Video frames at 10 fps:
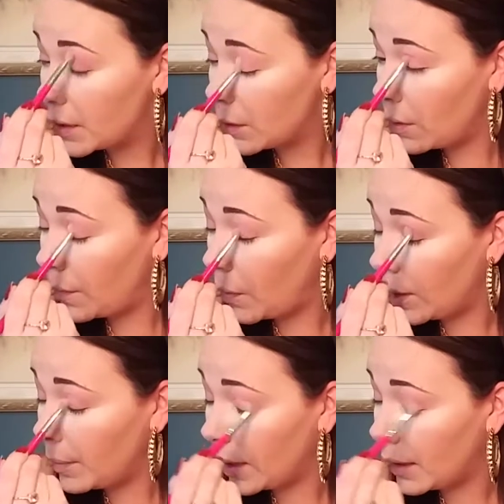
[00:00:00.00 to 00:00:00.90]
To
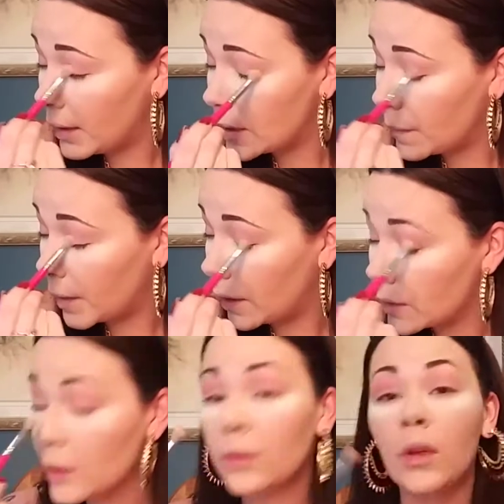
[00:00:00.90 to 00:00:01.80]
avoid making this video
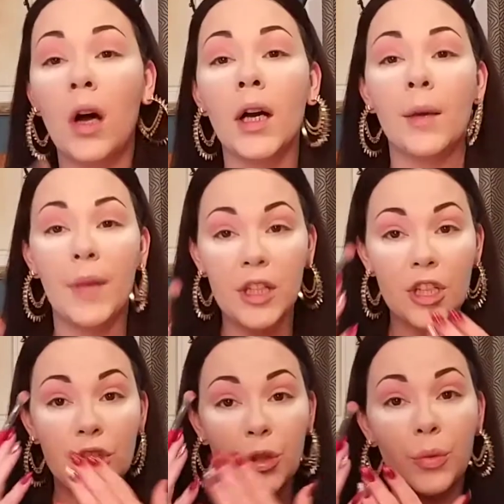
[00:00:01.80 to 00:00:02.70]
too long, I may
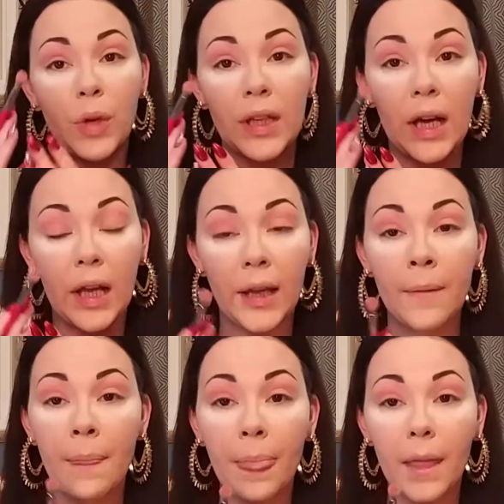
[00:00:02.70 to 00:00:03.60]
just do one eye
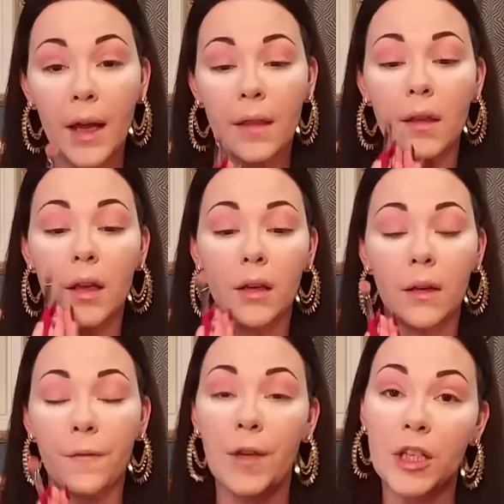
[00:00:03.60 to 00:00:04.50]
and then
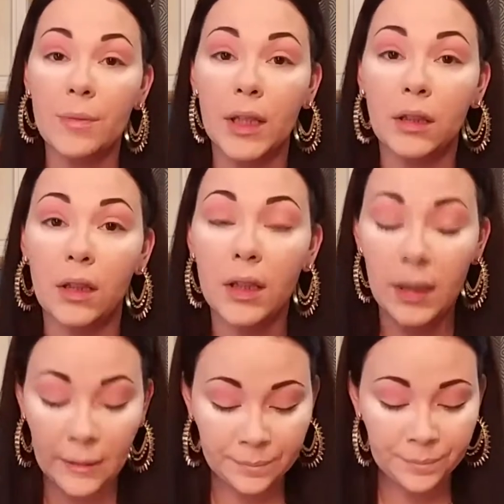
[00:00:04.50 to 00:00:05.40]
finish my look
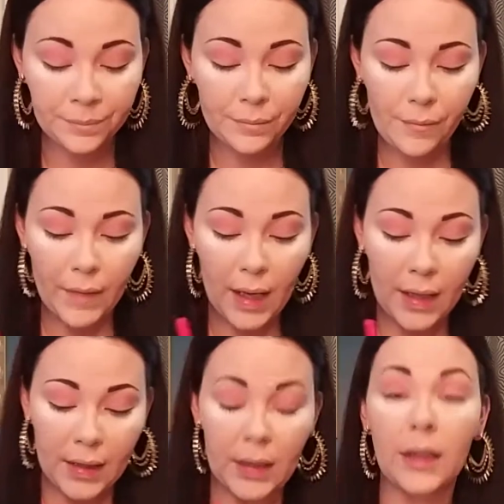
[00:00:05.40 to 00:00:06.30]

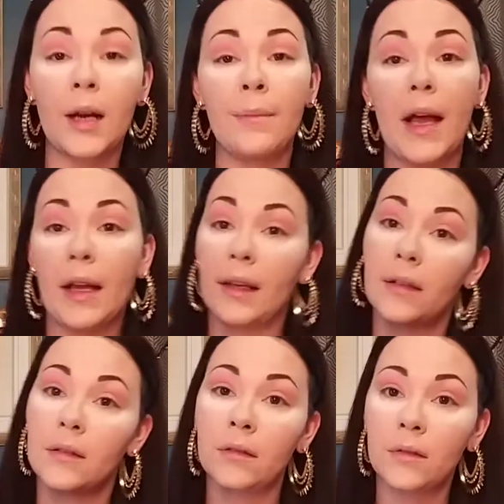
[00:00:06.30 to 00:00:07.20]
and then come back
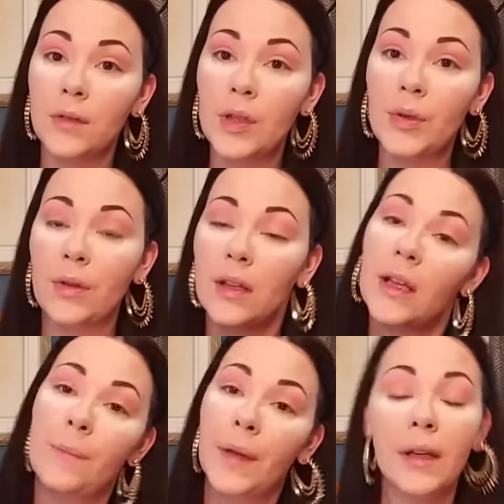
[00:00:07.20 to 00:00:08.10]
and do the
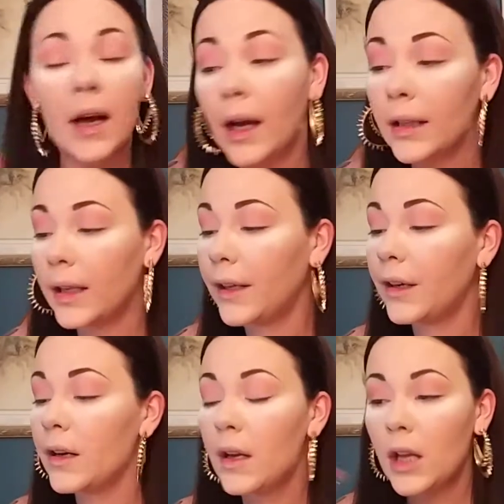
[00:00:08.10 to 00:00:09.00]
lip and
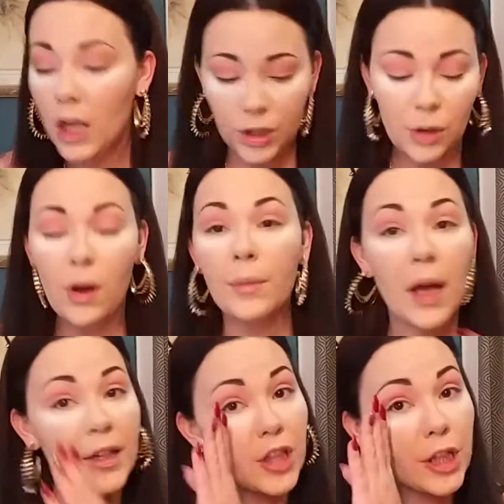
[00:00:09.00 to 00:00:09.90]
highlighter. So I'm
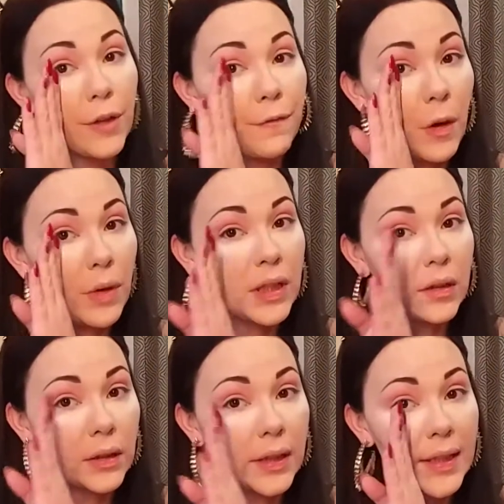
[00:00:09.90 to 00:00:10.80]
actually going to focus
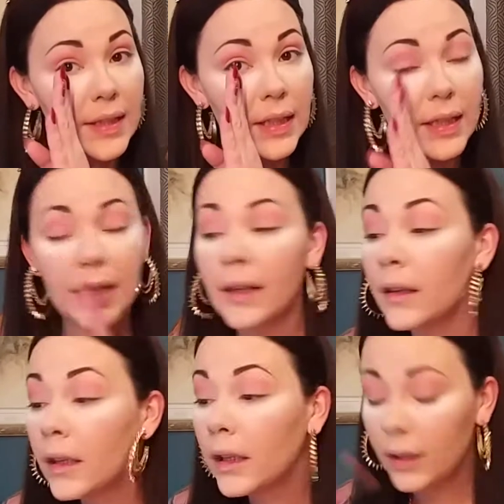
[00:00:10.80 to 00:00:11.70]
on this eye
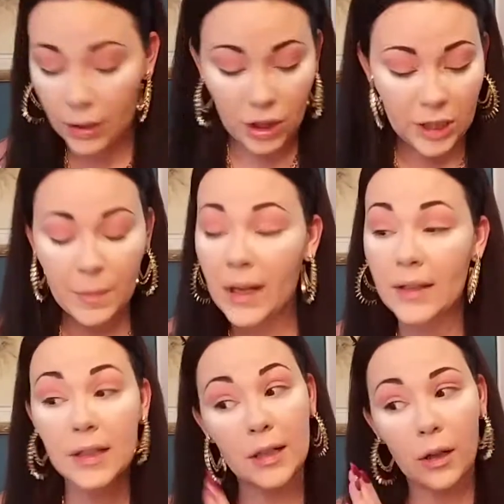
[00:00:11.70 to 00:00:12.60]
just because
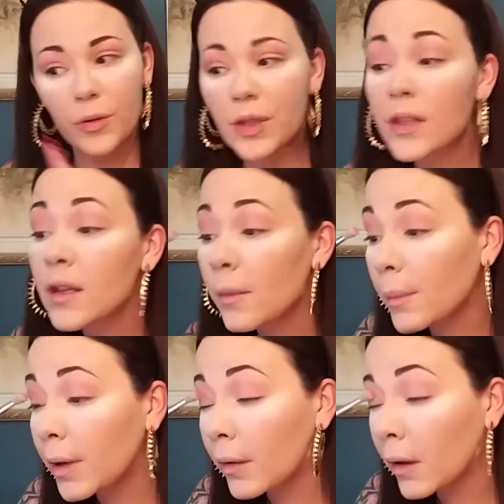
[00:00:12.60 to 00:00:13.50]
it's closer to the
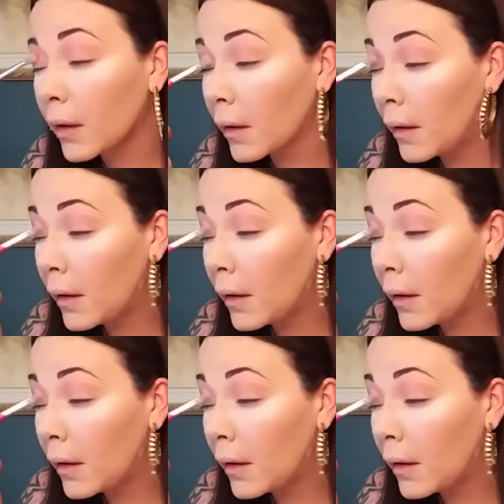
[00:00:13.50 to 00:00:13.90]
mirror.